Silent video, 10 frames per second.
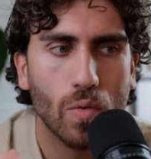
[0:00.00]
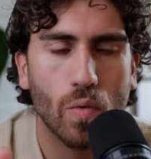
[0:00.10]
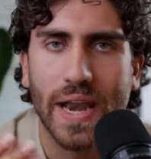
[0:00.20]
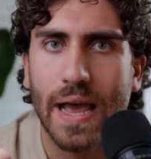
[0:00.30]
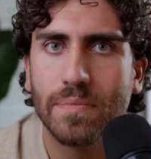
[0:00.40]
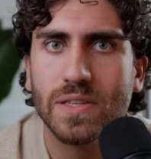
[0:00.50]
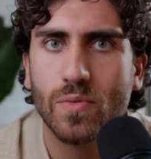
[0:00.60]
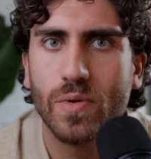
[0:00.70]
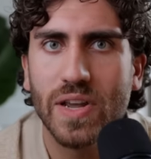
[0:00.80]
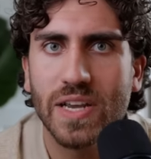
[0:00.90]
What
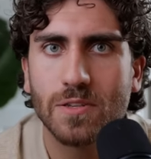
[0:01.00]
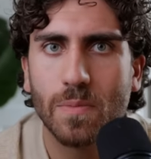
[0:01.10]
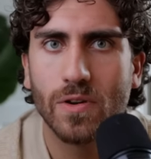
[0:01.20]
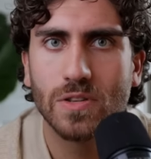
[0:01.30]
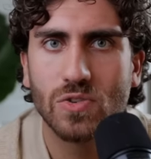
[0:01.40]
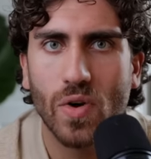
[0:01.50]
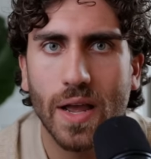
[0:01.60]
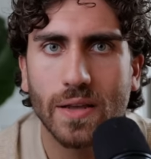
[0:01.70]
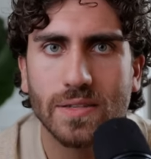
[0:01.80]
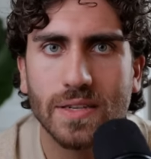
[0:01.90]
happens when we experience
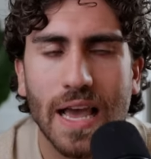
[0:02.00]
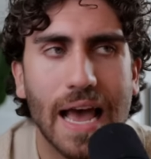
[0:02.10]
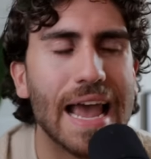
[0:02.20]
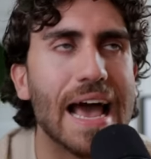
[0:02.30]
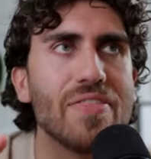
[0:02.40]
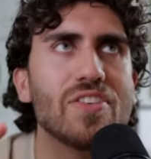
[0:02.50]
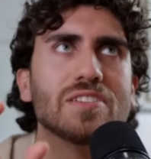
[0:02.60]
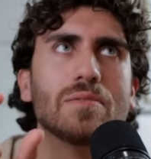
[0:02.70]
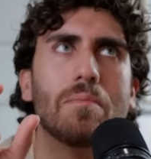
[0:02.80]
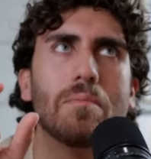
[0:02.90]
trials? I had
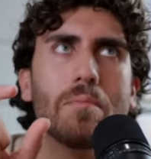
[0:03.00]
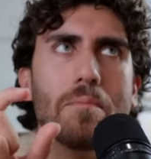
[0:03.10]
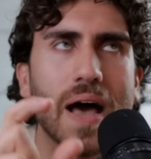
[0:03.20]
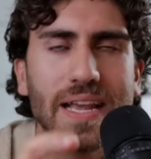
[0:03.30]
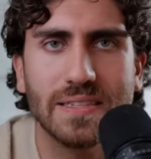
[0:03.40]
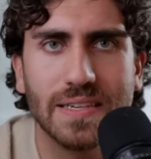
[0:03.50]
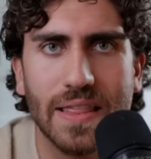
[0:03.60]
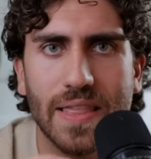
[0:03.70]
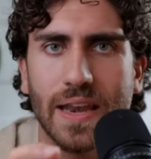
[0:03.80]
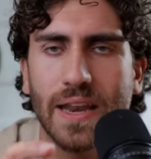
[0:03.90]
this
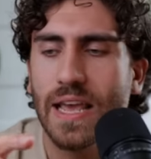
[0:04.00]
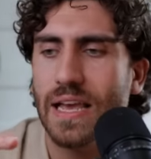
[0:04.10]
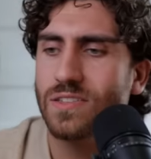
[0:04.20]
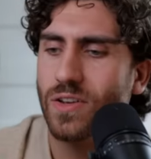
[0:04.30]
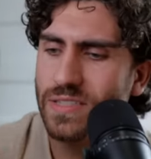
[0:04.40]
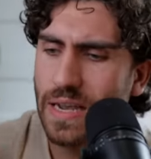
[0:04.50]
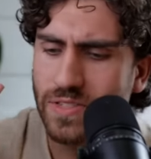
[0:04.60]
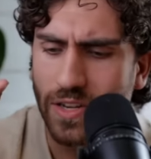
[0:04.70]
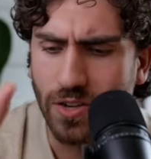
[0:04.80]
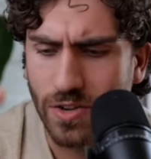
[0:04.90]
mindset that as long as I
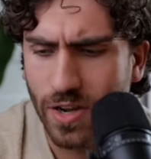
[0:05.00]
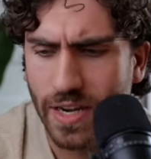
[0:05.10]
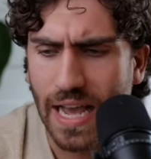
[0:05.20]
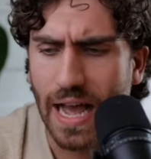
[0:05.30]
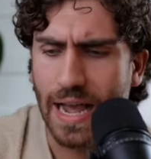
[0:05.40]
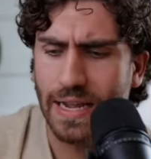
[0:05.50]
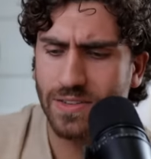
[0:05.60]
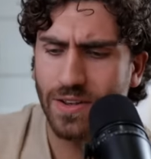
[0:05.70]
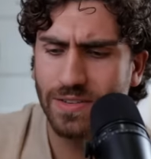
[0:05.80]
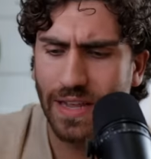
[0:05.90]
was a good guy,
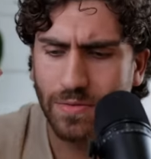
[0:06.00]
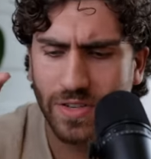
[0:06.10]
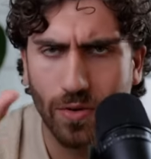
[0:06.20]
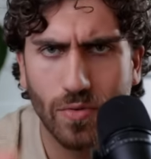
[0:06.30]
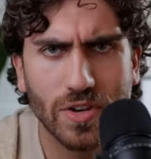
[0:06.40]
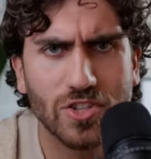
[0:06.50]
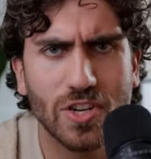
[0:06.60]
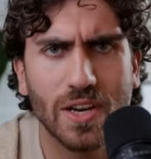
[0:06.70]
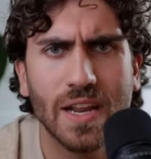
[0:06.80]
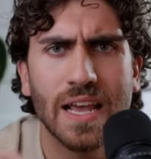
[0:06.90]
as long as I was a
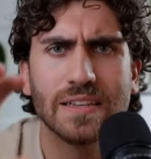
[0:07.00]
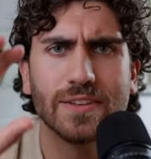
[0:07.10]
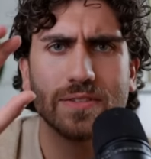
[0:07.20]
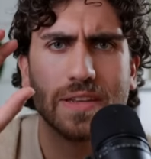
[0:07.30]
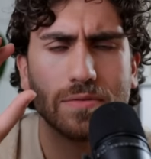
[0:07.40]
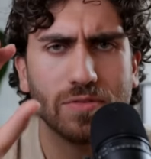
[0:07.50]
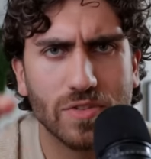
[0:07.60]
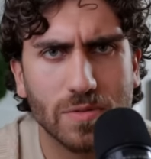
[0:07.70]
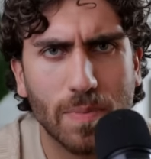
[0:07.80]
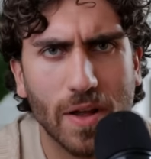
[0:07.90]
Christian, as long as I
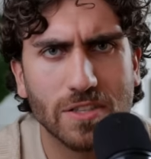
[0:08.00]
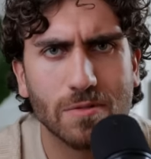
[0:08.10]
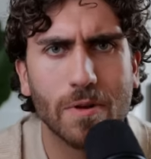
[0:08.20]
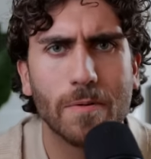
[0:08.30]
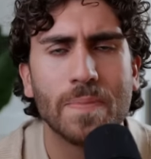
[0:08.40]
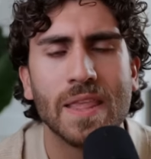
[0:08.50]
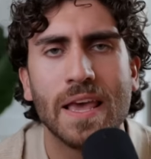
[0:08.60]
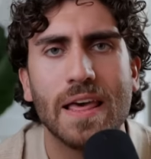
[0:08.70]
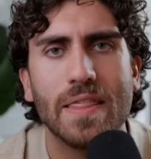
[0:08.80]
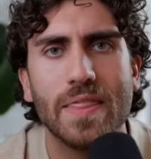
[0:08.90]
was responsible,
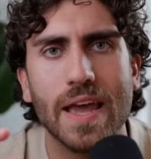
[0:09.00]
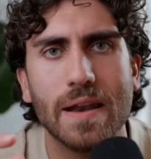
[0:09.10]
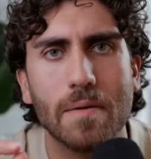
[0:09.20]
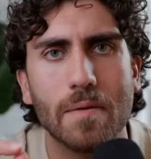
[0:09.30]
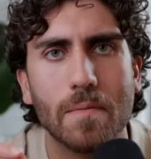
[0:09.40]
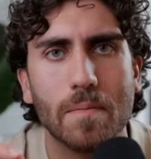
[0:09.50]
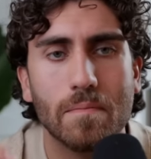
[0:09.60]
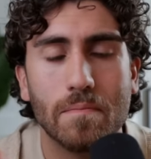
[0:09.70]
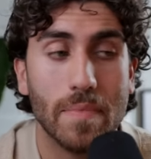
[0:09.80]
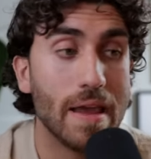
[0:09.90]
then
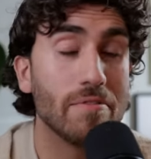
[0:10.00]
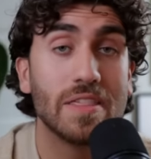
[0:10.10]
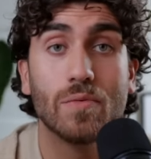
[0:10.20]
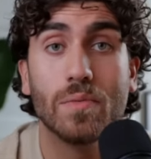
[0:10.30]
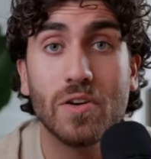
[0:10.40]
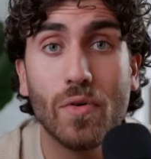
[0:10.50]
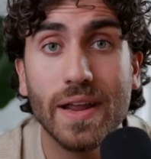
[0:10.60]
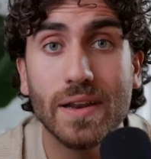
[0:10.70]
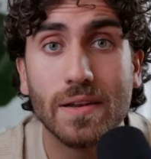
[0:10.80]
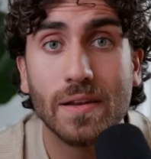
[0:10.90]
everything would be
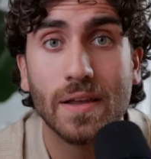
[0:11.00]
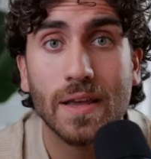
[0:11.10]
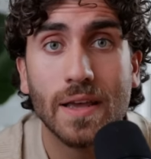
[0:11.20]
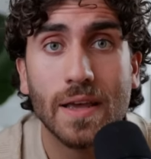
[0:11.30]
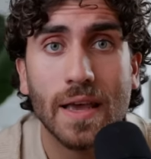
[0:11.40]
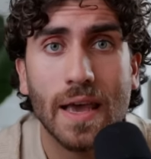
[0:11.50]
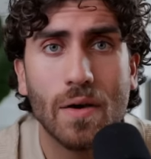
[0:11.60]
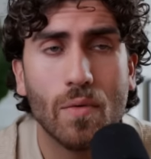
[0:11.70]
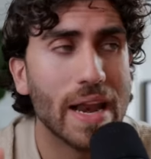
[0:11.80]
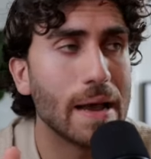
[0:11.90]
great.
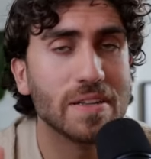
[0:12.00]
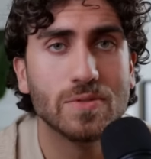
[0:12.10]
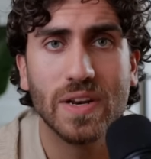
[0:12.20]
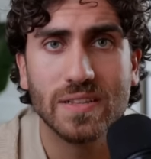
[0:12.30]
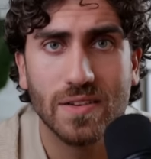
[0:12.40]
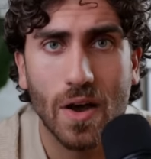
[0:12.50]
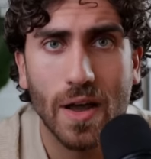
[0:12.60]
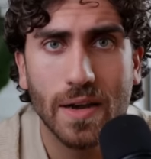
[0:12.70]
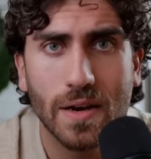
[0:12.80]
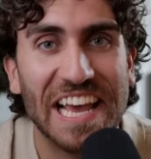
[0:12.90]
What happens when it's not?